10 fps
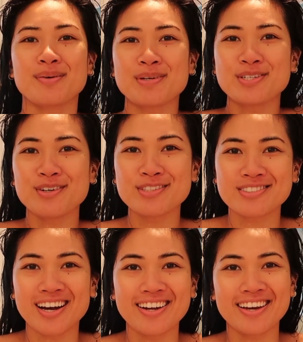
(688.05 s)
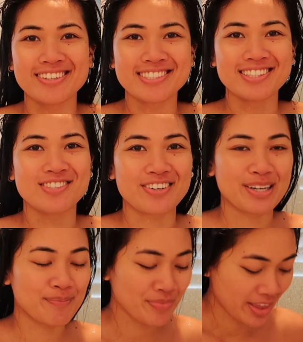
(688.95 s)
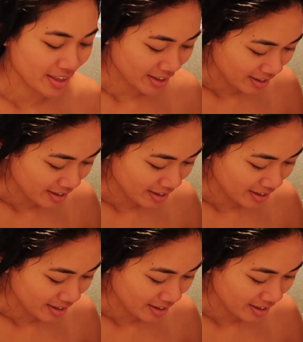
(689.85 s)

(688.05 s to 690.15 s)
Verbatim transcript: rub it back and forth like I used to when